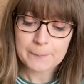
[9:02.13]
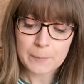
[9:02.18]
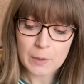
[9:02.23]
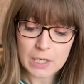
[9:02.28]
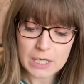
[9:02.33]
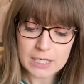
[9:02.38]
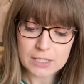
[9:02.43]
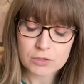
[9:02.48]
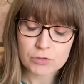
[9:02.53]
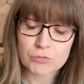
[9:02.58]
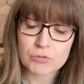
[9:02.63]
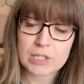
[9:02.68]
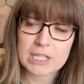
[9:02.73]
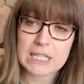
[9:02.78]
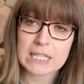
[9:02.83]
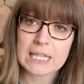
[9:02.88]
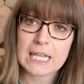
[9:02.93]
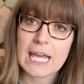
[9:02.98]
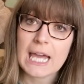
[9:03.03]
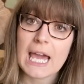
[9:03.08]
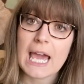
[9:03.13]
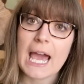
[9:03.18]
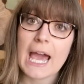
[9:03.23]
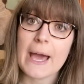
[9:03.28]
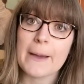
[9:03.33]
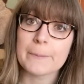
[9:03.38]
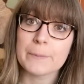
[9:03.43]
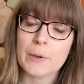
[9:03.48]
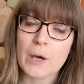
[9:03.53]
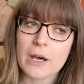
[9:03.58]
part 3,
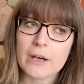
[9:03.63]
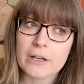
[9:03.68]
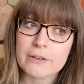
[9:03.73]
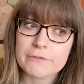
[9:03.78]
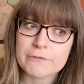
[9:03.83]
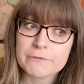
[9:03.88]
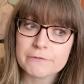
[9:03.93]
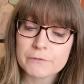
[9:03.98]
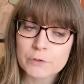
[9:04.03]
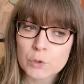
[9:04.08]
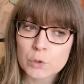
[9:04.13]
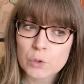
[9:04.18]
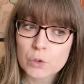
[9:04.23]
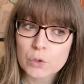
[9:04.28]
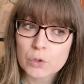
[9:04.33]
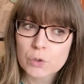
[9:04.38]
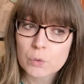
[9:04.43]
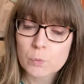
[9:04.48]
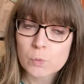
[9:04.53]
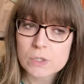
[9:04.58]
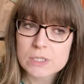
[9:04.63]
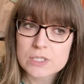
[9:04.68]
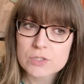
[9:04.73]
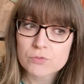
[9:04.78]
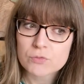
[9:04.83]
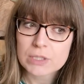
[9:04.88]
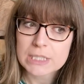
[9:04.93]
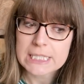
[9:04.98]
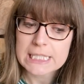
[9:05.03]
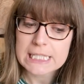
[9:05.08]
and part 4 was
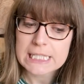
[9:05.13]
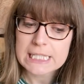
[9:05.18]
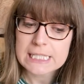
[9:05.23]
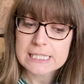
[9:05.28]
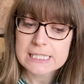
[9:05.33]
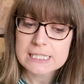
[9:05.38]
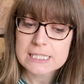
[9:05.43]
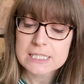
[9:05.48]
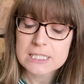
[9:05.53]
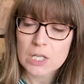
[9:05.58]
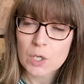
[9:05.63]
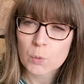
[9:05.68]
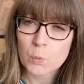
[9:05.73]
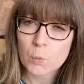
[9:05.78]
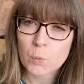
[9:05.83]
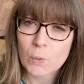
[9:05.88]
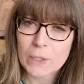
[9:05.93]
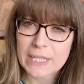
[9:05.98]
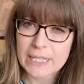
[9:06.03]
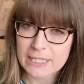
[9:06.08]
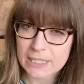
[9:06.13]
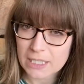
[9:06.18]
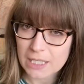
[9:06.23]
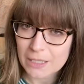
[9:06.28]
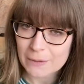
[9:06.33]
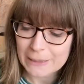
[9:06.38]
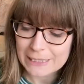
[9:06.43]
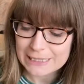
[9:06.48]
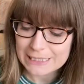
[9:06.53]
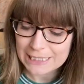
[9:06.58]
released a week ago,
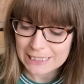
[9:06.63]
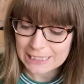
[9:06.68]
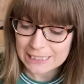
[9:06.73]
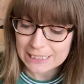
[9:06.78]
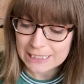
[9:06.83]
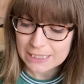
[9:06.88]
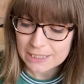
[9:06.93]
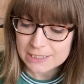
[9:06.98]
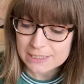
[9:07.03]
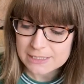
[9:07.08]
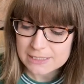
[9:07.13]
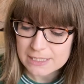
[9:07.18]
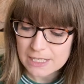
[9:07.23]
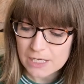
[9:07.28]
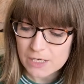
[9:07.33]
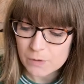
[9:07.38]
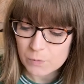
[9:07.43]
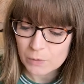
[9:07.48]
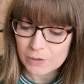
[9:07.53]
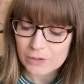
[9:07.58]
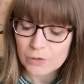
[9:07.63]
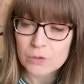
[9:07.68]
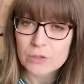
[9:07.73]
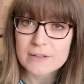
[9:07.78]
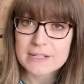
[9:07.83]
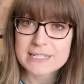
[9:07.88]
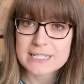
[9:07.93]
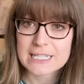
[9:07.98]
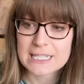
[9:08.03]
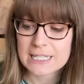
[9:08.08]
I think. So we're
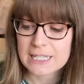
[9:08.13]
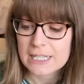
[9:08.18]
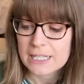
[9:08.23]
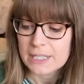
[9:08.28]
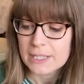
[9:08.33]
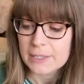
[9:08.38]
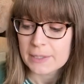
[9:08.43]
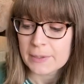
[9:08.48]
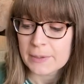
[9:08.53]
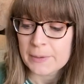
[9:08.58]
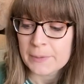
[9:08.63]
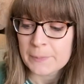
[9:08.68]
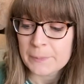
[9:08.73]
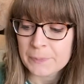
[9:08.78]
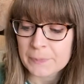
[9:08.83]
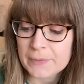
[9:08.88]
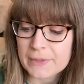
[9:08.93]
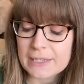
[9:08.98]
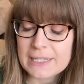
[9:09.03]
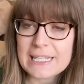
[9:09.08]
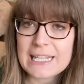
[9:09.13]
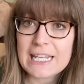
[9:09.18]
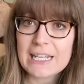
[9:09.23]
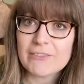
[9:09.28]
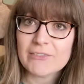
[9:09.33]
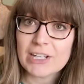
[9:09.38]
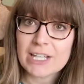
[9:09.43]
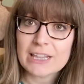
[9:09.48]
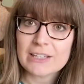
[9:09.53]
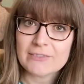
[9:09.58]
already
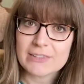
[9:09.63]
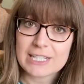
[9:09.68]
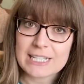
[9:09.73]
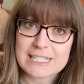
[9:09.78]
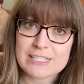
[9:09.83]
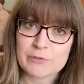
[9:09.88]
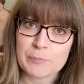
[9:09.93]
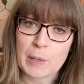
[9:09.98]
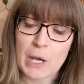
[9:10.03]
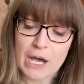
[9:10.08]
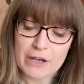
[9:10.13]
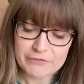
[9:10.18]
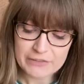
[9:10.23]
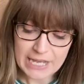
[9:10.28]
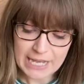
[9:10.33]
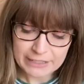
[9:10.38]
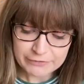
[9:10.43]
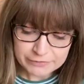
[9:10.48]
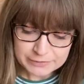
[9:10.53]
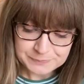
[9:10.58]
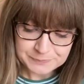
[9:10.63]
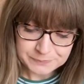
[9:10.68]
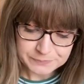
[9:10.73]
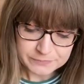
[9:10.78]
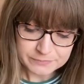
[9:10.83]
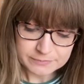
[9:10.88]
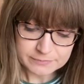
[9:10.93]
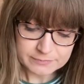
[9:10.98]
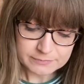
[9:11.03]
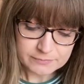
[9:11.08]
nearing the release of part 5.
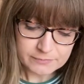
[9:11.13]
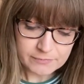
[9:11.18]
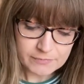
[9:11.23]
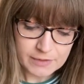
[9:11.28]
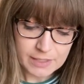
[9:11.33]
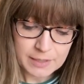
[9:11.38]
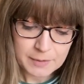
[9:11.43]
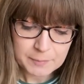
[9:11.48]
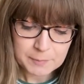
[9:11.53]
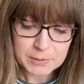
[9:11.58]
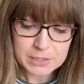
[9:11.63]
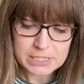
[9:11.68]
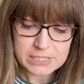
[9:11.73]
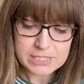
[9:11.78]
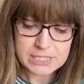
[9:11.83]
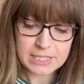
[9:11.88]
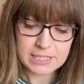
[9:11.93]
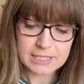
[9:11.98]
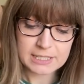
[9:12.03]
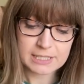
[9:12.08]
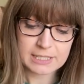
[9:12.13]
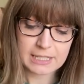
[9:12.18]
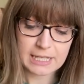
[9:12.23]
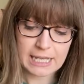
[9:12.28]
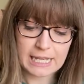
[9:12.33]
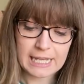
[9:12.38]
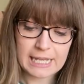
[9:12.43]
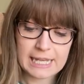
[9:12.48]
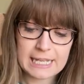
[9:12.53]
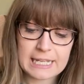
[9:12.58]
But
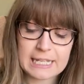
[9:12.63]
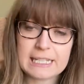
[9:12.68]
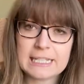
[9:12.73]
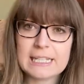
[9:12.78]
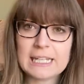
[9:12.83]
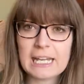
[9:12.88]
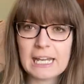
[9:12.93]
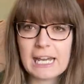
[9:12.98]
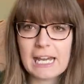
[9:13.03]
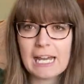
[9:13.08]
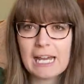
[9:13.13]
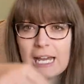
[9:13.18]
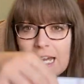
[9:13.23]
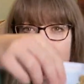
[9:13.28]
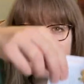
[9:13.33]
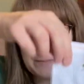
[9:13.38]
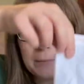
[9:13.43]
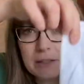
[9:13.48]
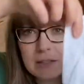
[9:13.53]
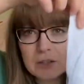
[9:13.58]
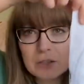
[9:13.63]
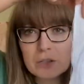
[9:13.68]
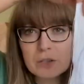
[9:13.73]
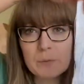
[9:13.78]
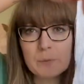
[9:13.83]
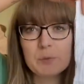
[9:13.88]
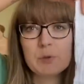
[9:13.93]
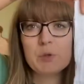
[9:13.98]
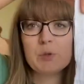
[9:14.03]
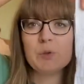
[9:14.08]
I am
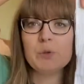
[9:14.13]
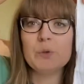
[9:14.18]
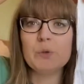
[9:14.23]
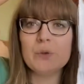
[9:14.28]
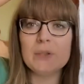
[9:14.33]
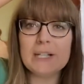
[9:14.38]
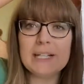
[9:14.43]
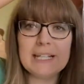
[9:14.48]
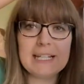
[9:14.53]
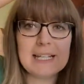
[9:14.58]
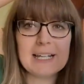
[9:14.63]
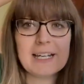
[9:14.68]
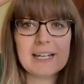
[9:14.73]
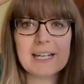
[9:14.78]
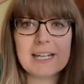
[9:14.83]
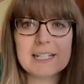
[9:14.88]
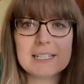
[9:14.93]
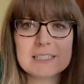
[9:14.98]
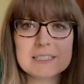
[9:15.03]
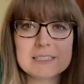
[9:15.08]
up to here.